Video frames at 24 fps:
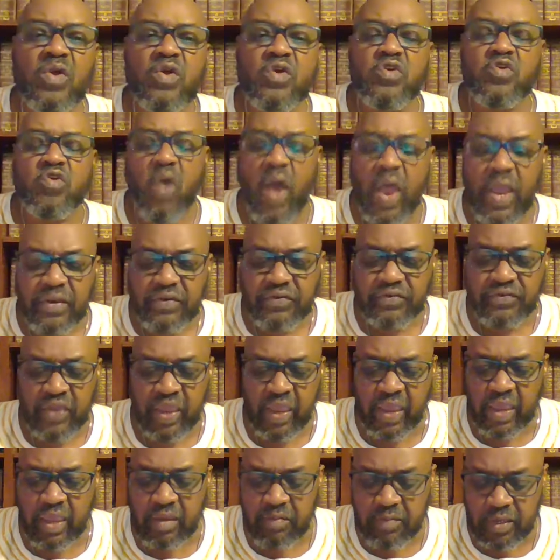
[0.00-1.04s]
Christ
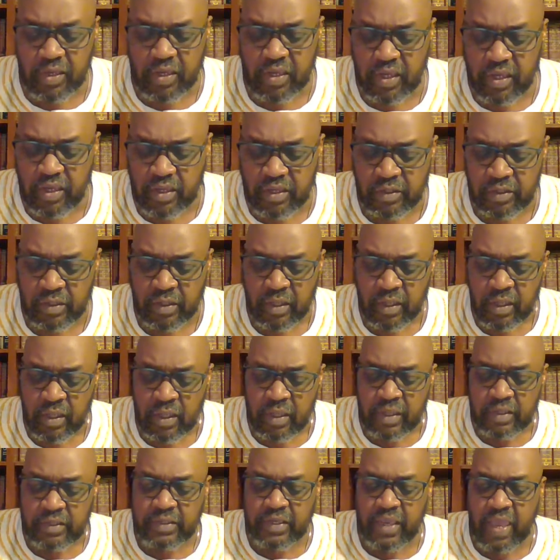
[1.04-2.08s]
came in,
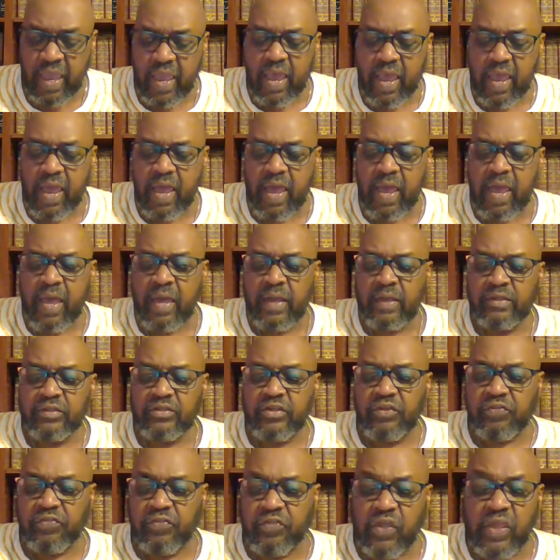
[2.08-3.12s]
yeah,
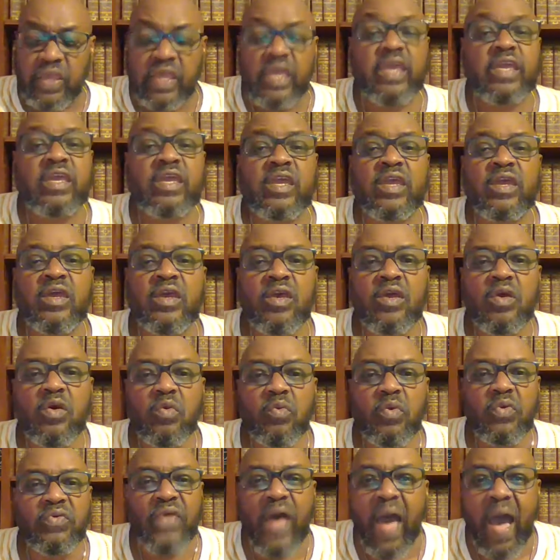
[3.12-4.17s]
to think
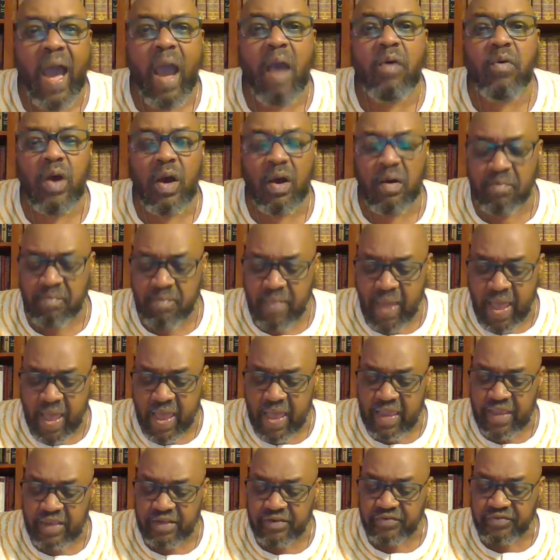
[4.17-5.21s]
with our
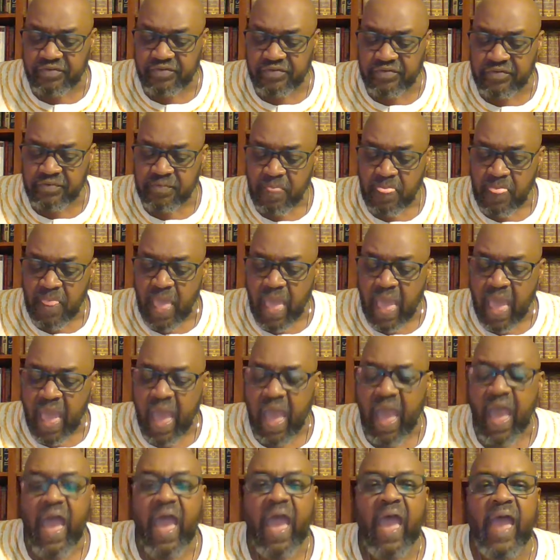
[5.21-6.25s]
minds
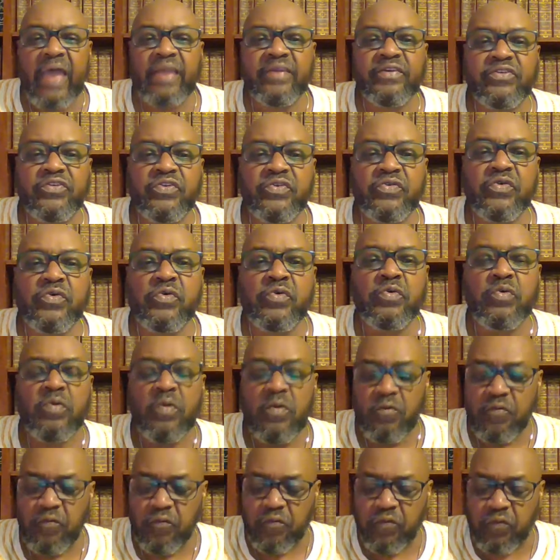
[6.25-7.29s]
and to
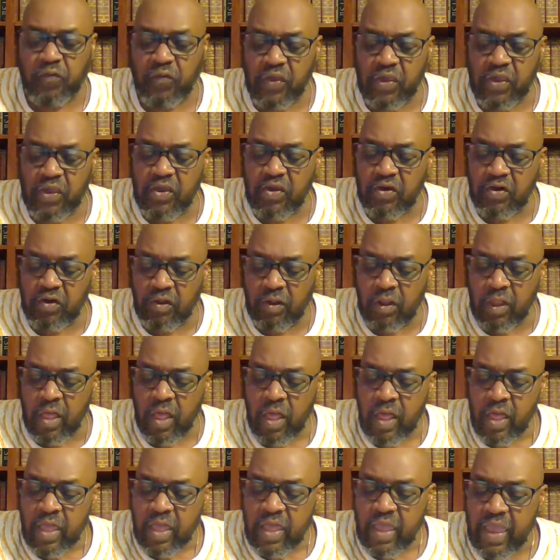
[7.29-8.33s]
feel
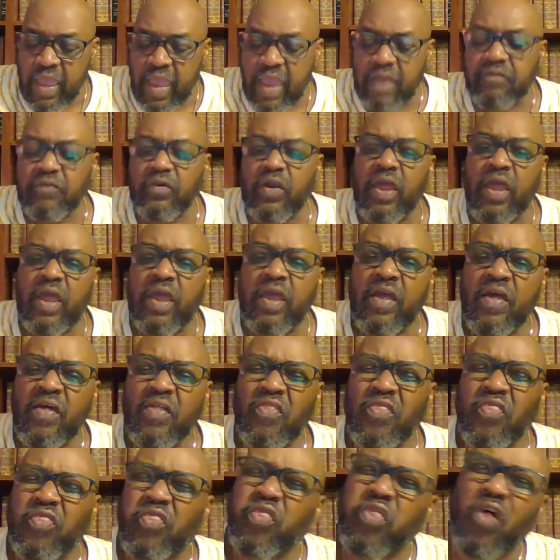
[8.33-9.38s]
every
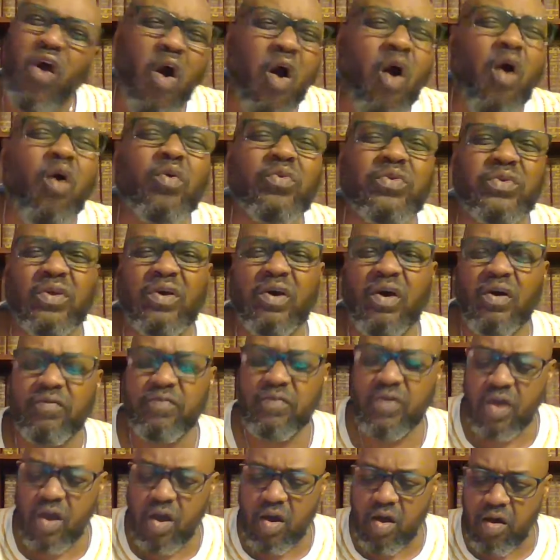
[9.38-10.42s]
thought of
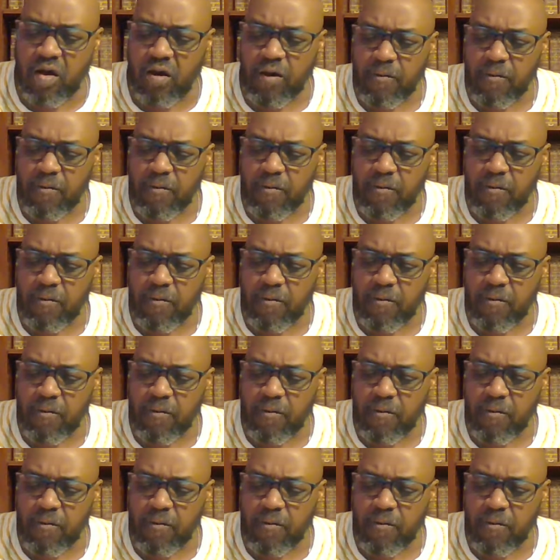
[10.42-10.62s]
God.